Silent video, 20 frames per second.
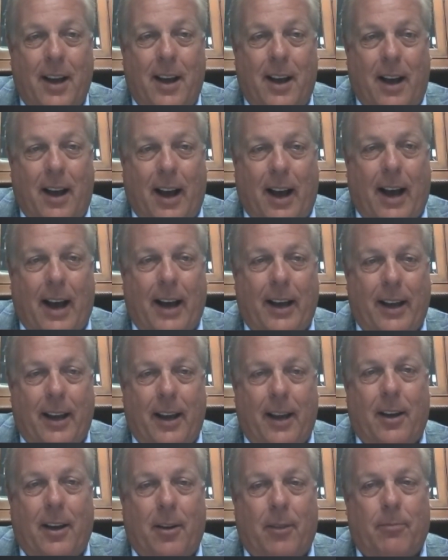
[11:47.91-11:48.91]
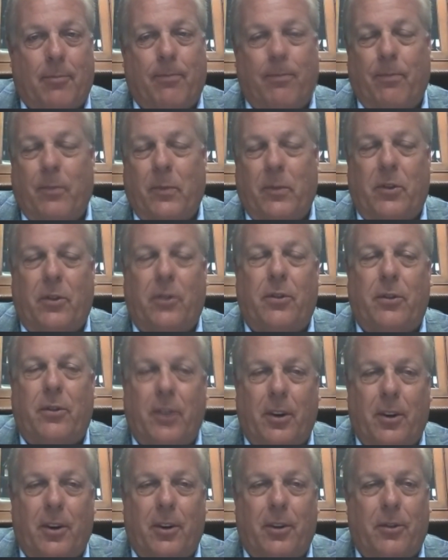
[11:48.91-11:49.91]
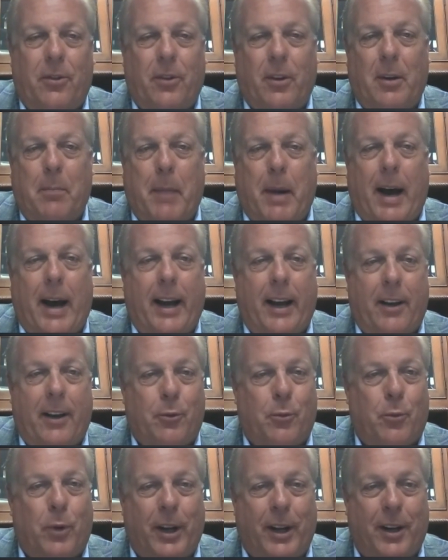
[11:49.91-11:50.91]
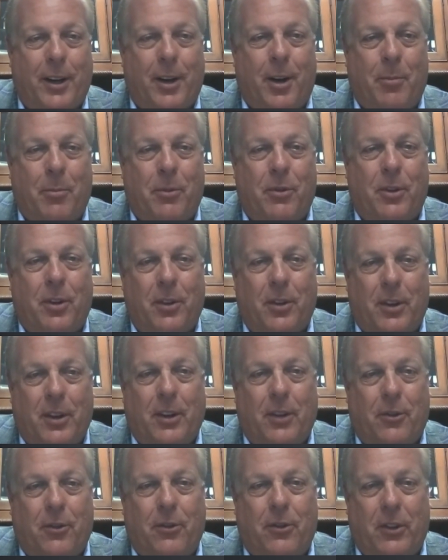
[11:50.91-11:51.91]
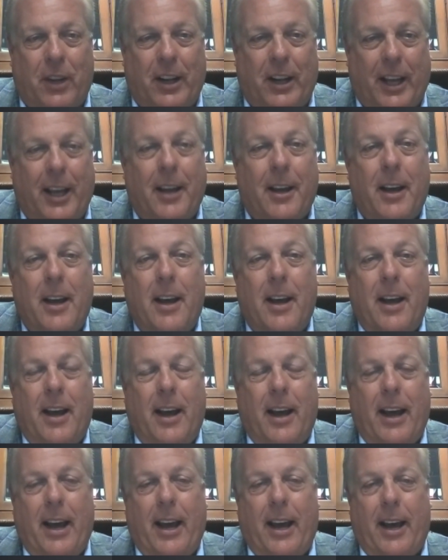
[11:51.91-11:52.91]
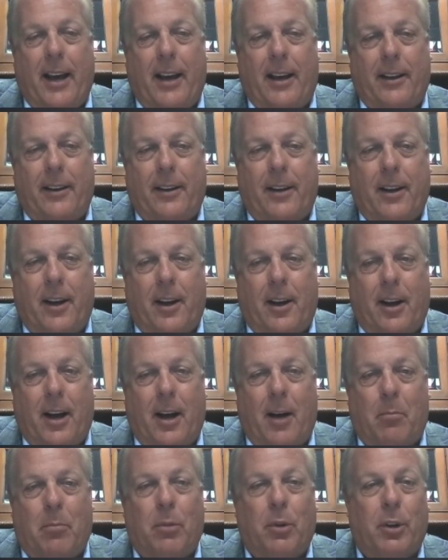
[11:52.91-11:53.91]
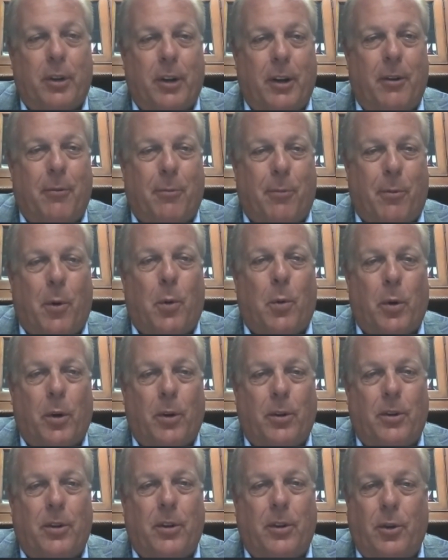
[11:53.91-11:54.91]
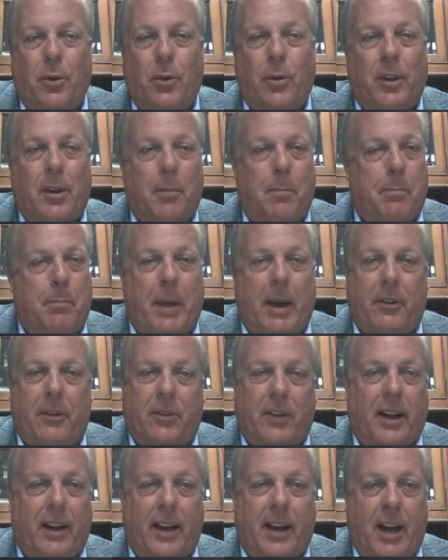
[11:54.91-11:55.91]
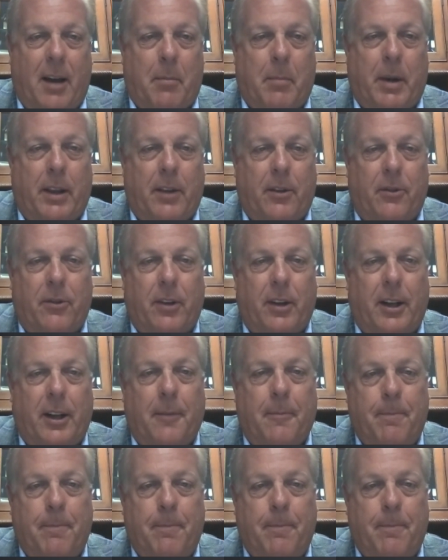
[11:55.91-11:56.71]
I am seriously biased when it comes to this city. And uh, I'm looking forward to doing the best I can by the city.